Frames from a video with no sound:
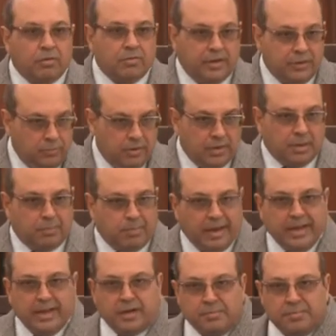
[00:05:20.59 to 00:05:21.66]
and you are
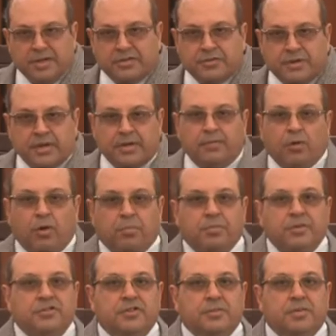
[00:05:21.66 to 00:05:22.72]
applying administrative law
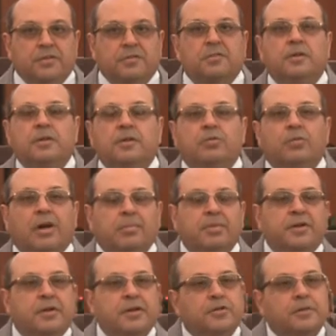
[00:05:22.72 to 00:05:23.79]
principles to
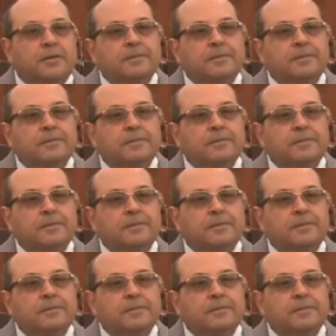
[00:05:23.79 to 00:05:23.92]
arbitration.